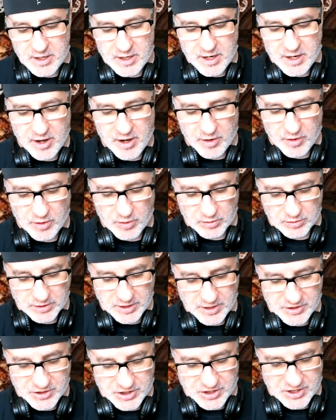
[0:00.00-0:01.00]
Harold,
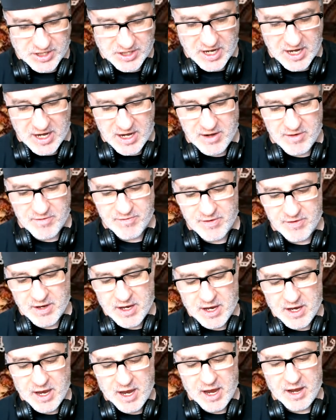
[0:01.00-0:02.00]
Steve,
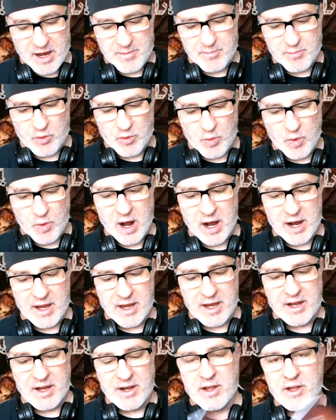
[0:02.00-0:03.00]
and
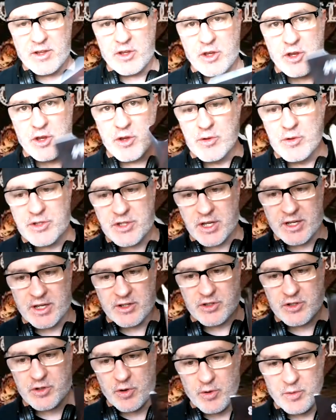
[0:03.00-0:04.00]
Brian using
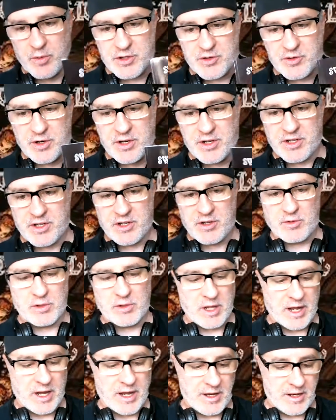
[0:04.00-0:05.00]
Sword and Wizardry Continual
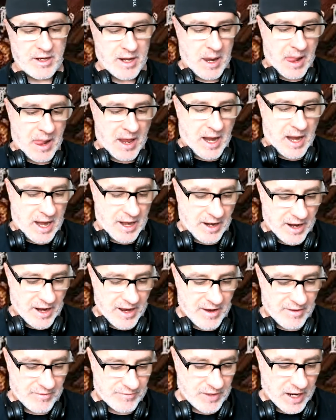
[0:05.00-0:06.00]
Light. And I
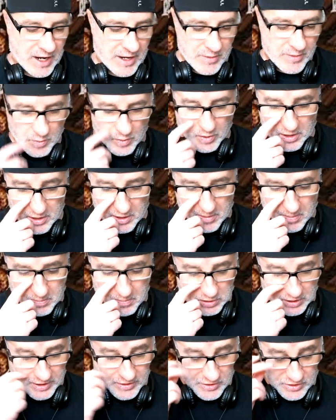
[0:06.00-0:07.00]
have not really
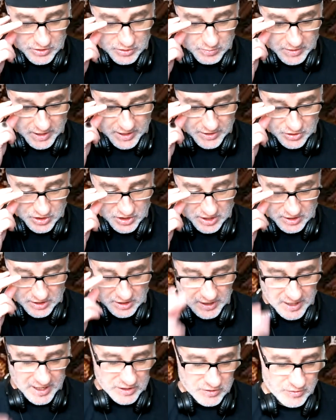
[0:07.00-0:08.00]
played this much in the
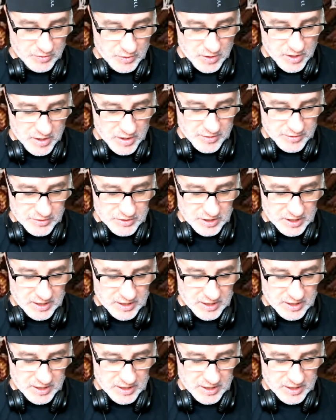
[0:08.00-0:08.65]
last few years.